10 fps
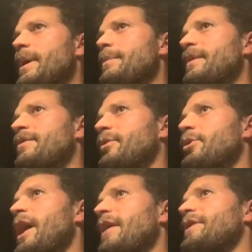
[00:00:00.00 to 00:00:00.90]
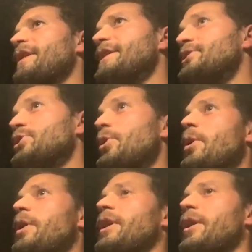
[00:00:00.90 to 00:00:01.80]
maybe through Anthony
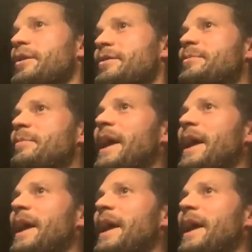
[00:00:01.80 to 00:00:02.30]
show a lot of